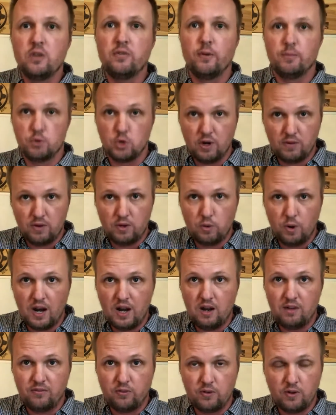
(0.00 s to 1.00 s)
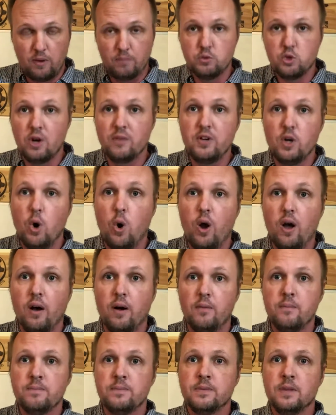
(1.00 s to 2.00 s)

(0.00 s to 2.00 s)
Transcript: from Driven Oil.